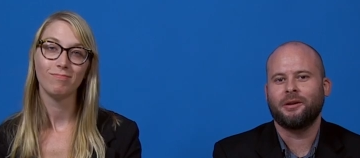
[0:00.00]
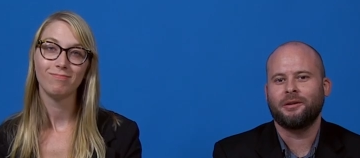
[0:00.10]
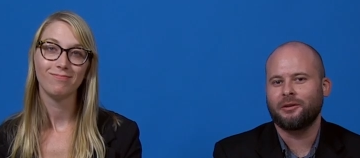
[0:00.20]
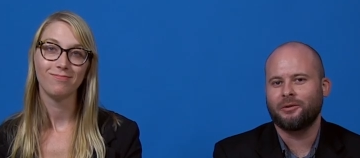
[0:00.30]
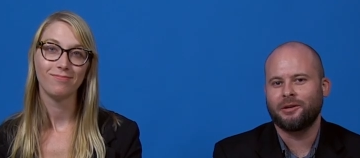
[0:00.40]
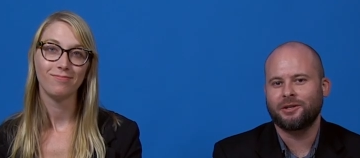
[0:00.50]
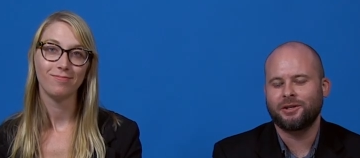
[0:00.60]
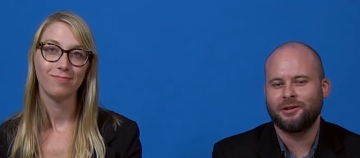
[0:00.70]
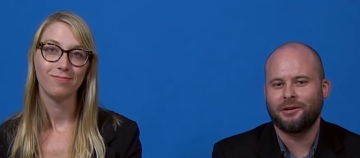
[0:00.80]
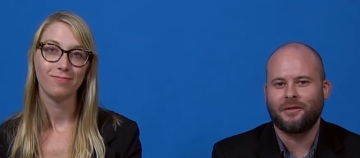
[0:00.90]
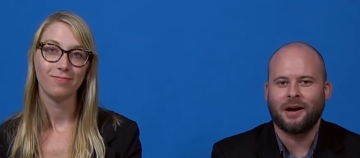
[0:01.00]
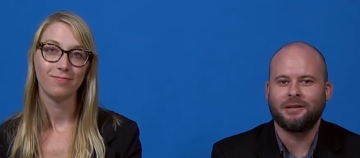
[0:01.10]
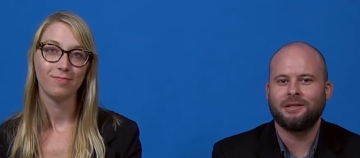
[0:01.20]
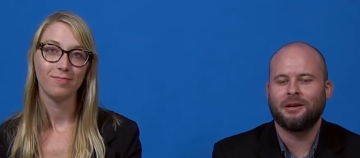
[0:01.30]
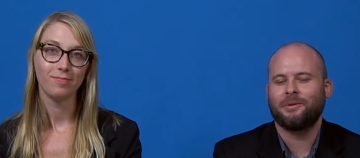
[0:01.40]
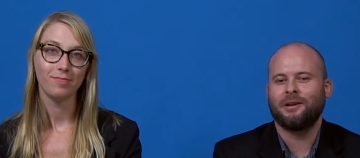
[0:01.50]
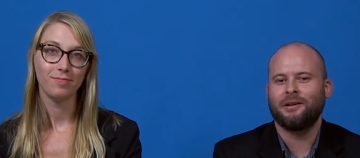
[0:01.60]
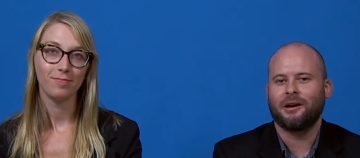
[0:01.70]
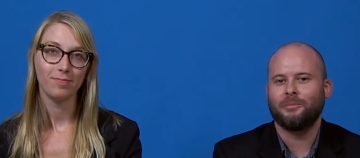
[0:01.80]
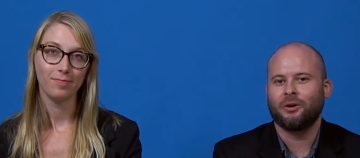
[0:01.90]
Speaker 1: another edition of I T
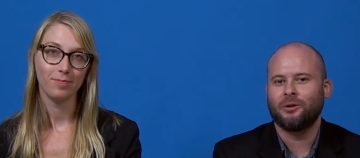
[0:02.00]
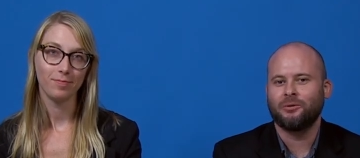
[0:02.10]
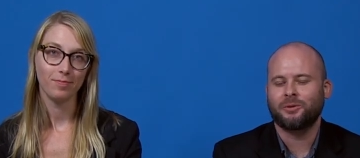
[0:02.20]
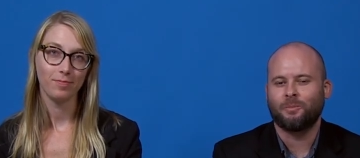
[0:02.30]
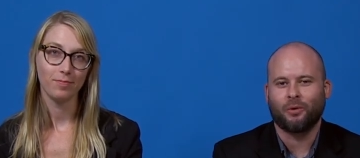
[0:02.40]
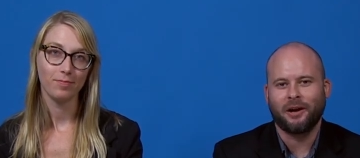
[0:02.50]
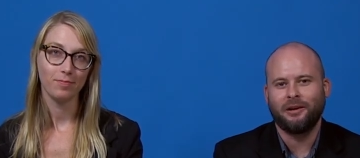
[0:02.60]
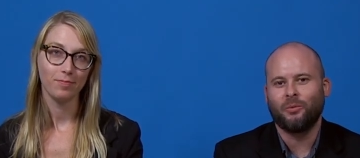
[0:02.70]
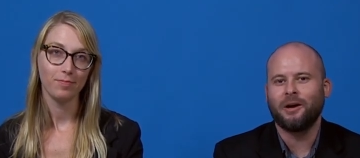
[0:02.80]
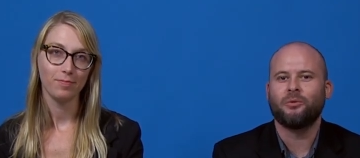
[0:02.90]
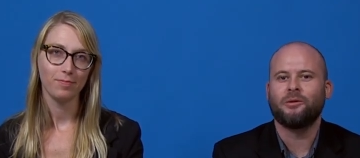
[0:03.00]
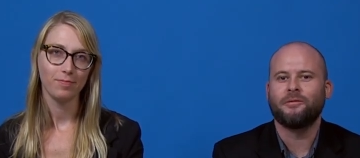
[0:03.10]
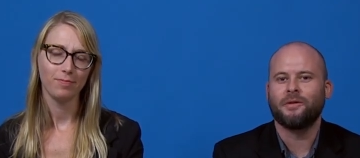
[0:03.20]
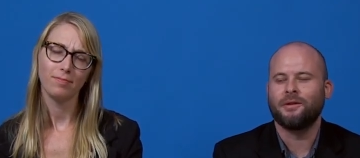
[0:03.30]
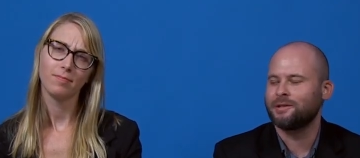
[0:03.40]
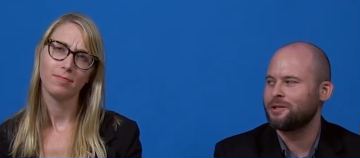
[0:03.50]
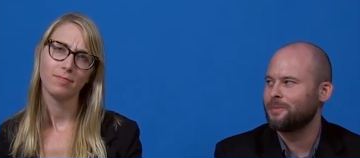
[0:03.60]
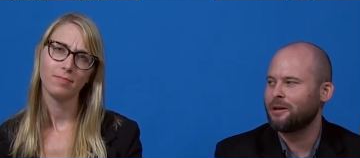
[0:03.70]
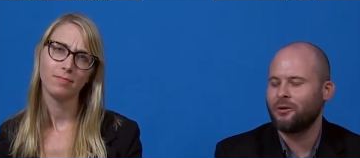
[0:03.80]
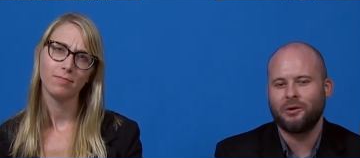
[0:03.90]
Update. I'm your host, Brandy Whitewolf, and this is
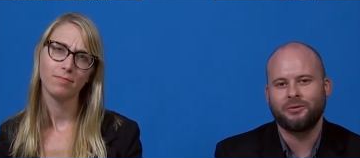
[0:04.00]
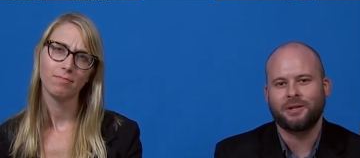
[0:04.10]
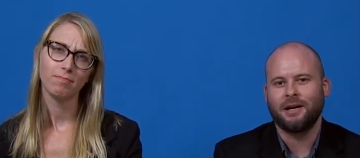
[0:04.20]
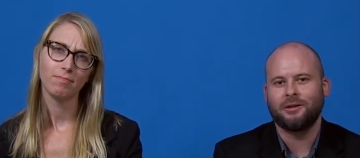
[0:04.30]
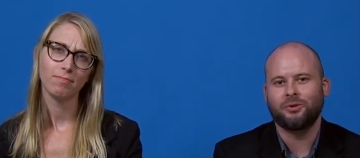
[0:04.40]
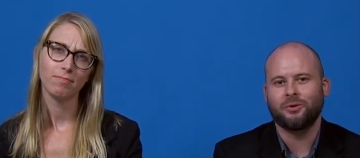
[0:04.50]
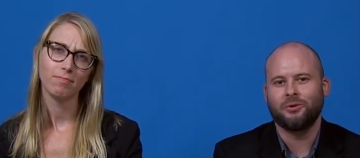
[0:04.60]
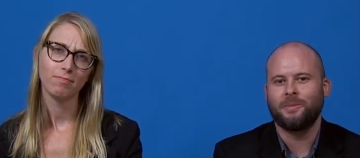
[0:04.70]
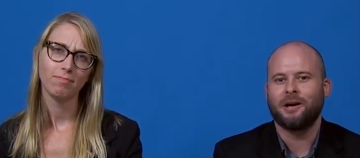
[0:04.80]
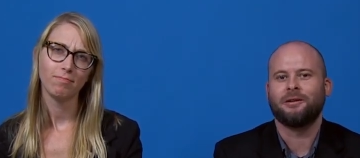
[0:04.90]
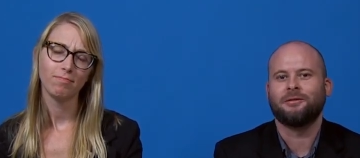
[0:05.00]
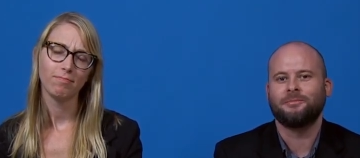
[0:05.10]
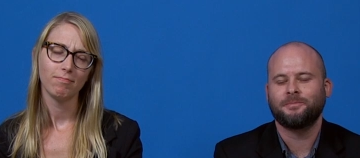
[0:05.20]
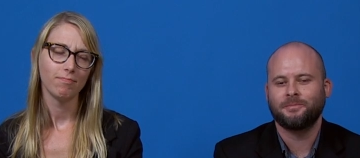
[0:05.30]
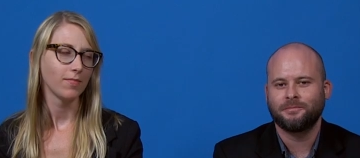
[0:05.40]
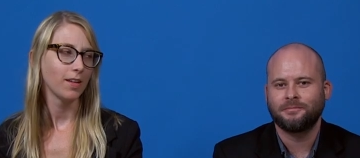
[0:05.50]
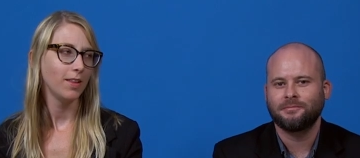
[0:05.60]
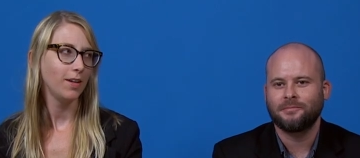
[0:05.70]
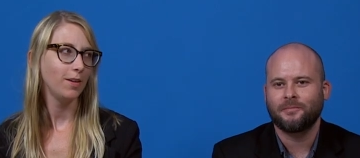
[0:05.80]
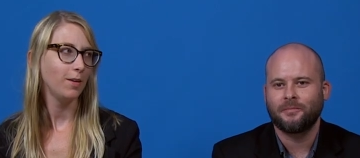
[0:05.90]
my co-host, Andrew Barron.
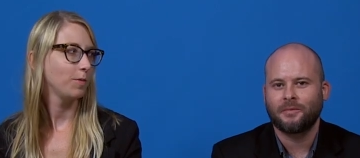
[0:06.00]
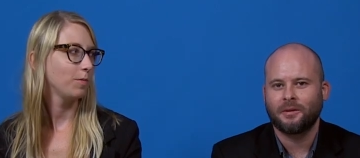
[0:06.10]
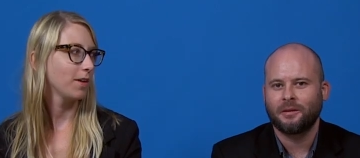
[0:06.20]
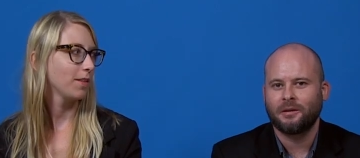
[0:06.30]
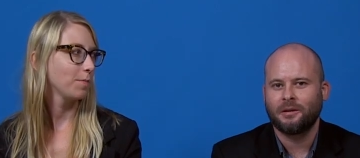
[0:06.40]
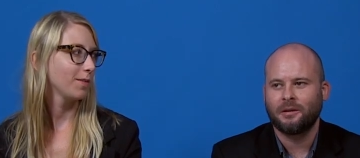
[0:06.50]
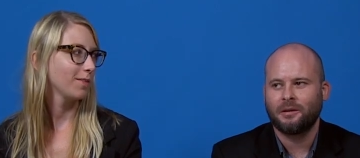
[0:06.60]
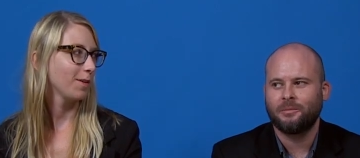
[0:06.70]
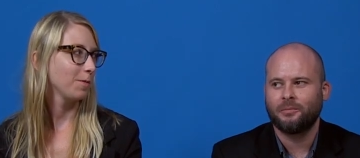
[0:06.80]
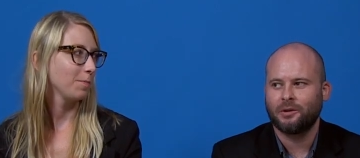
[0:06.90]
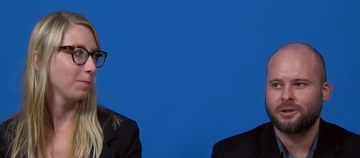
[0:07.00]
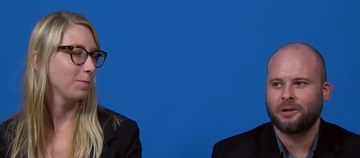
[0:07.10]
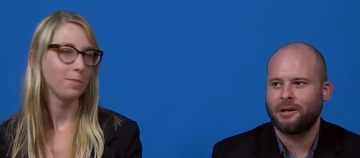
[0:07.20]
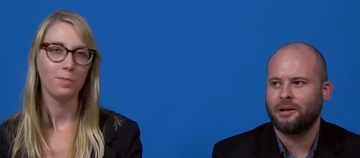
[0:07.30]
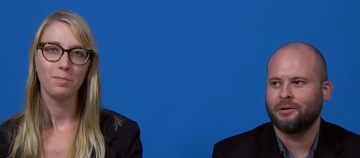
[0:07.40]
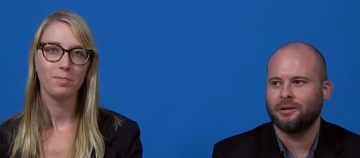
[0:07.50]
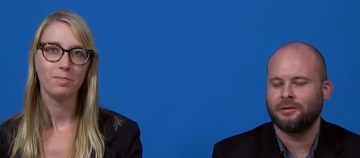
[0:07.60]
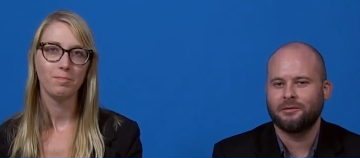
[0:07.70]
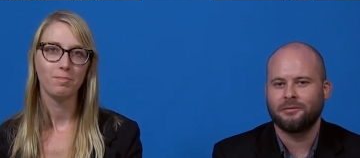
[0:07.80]
Speaker 2: Thank you. Got that mixed up.
Speaker 1: Pretty sure I nailed it.